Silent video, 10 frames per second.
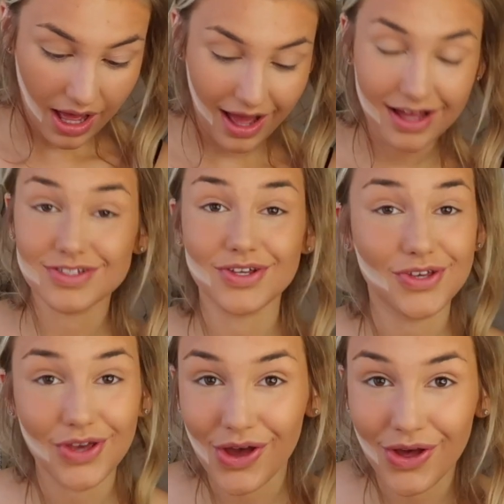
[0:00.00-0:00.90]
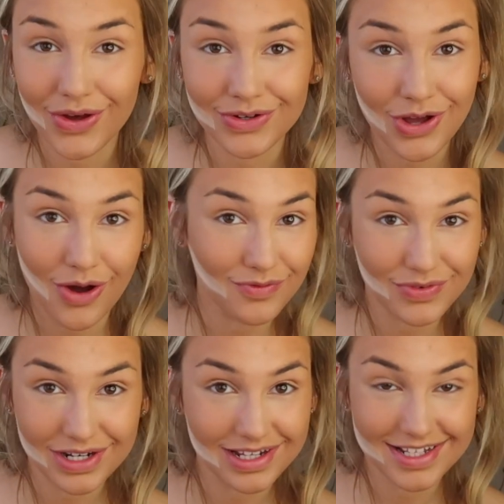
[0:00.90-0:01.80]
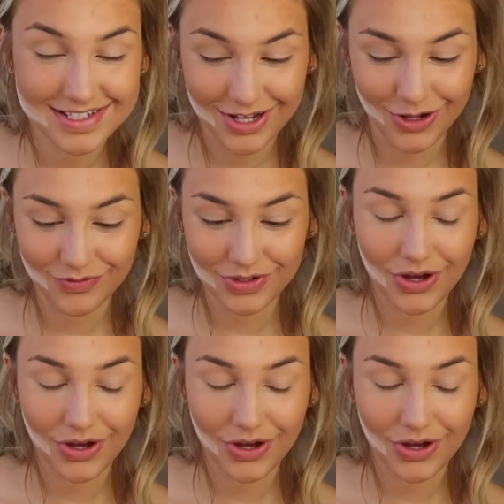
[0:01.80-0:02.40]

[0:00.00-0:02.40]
are secure and confident in themselves.